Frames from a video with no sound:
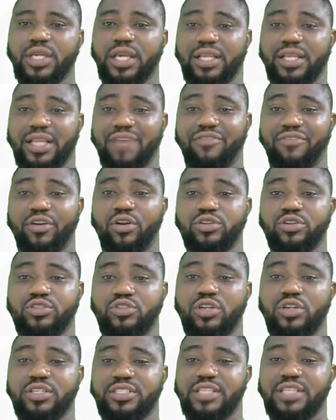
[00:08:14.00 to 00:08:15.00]
Interferon is
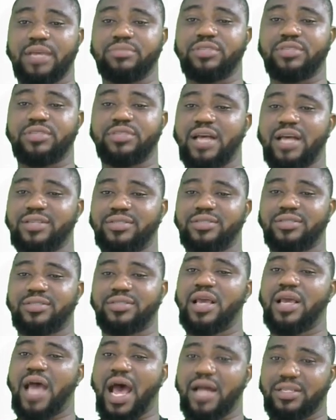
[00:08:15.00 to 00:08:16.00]
not the same thing as
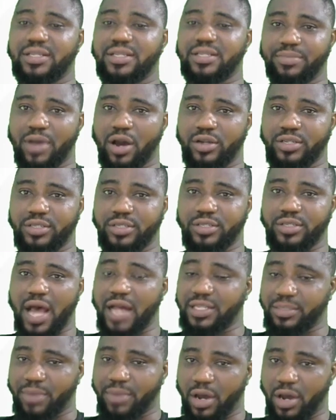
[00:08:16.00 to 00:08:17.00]

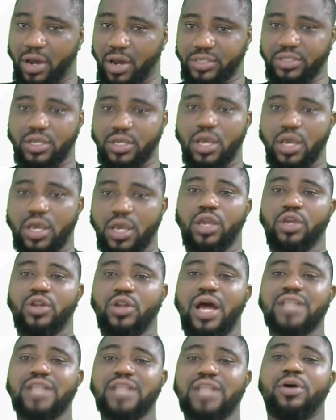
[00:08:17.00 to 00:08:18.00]
antibiotics.
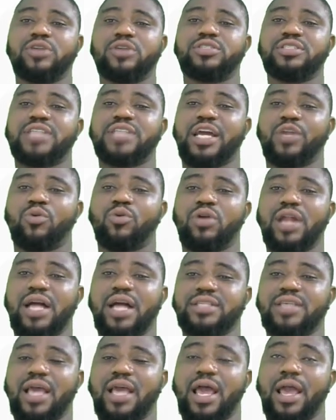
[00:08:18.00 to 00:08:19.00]
Antibiotics are the one
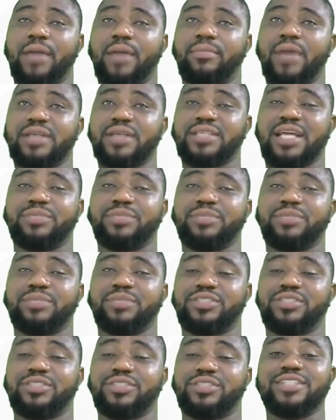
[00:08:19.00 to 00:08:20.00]
that
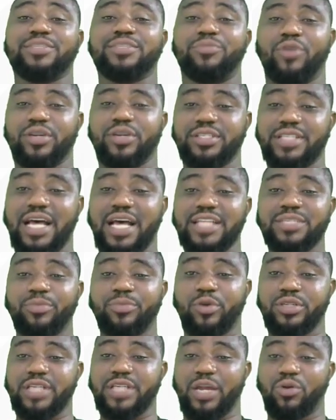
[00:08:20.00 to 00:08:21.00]
antibodies are
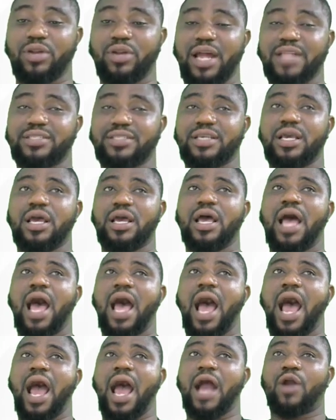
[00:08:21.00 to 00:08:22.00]
the one that
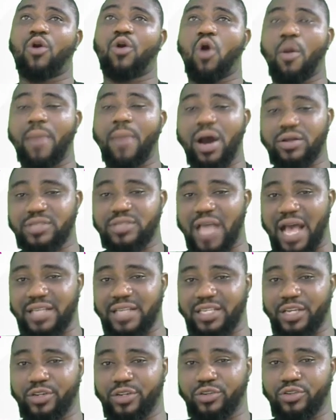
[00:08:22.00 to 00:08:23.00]
come out
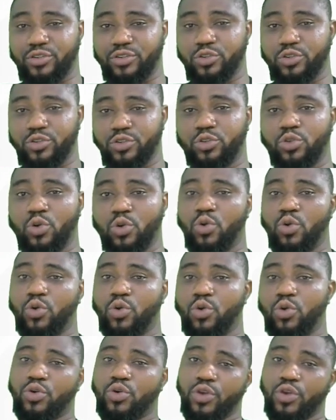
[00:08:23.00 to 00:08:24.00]
as due to
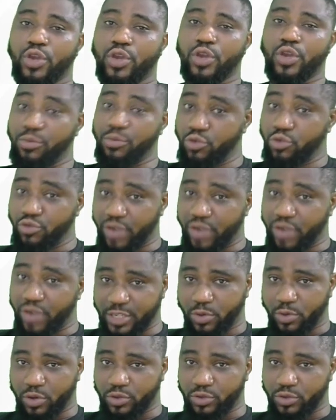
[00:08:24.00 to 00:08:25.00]
immune
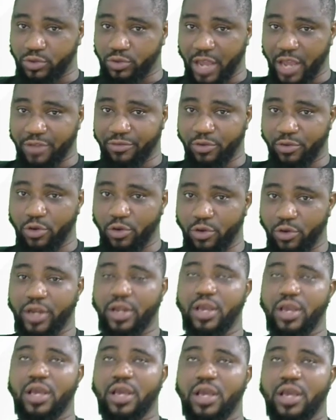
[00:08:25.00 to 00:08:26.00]
response. Are you following?
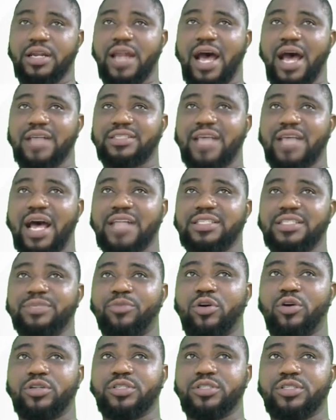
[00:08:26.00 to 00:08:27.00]
That's
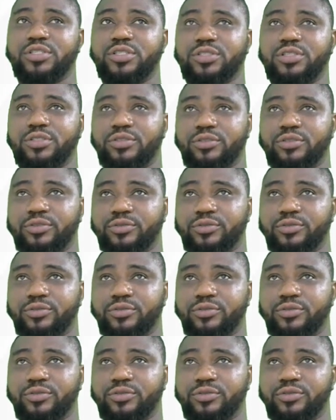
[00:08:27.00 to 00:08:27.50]
antibodies.